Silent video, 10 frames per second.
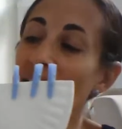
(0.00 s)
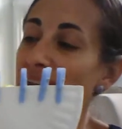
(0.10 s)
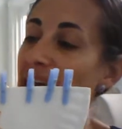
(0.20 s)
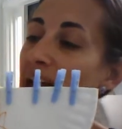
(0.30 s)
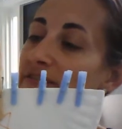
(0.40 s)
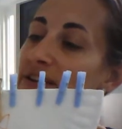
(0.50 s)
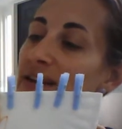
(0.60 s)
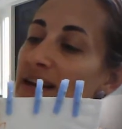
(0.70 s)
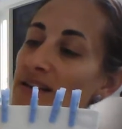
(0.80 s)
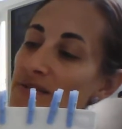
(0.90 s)
and every
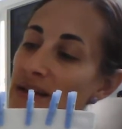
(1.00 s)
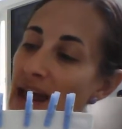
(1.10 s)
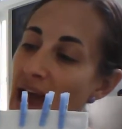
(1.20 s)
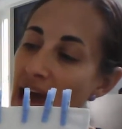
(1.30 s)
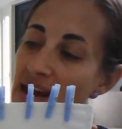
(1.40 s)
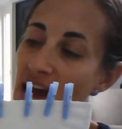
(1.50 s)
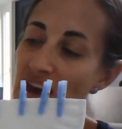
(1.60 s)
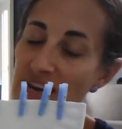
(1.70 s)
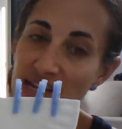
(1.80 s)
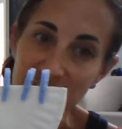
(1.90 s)
night you can add on a